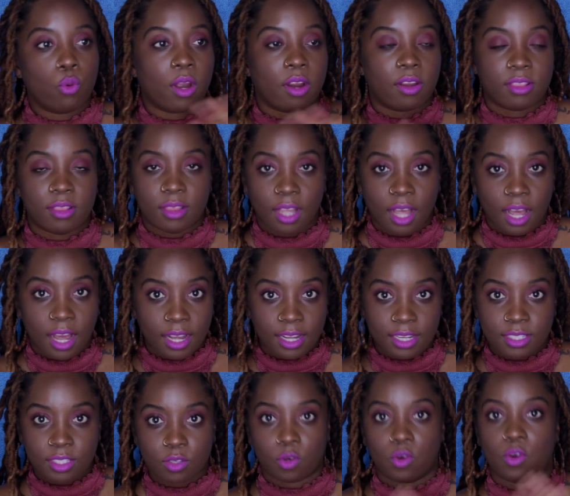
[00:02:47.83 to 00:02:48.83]
are
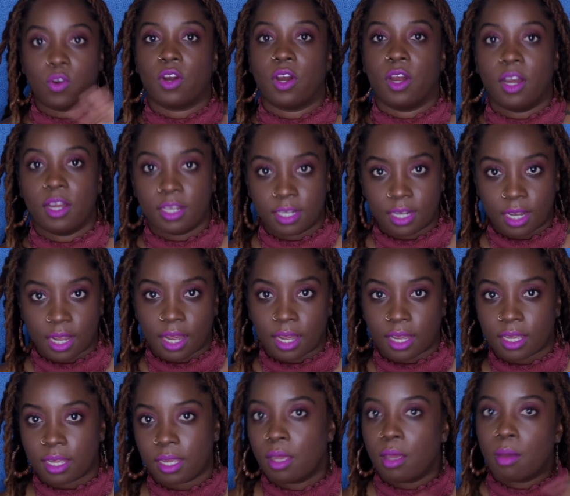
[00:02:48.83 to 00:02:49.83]
locked or unlocked.